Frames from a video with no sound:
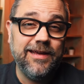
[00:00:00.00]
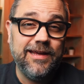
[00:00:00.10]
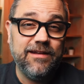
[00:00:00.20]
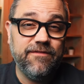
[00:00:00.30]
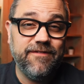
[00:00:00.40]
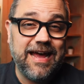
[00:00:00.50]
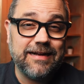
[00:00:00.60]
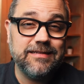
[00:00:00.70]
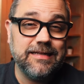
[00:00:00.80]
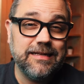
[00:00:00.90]
In
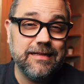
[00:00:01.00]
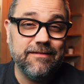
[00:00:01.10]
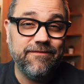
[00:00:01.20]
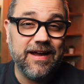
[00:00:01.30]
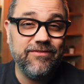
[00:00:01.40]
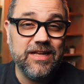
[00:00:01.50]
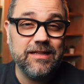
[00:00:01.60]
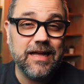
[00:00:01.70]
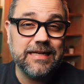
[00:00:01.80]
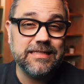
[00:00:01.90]
fact, the 5D
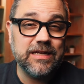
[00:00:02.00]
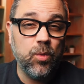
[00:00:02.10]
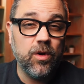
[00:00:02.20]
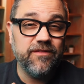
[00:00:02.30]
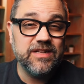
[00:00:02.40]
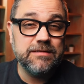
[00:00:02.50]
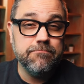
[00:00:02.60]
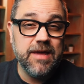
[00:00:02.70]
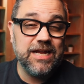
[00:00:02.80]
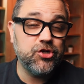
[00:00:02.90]
Classic, one of its
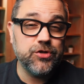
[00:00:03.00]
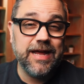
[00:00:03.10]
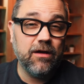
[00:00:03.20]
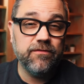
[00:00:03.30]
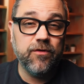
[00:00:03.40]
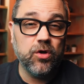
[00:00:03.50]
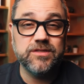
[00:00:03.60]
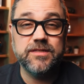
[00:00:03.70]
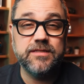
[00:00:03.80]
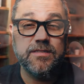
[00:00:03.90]
major downfalls is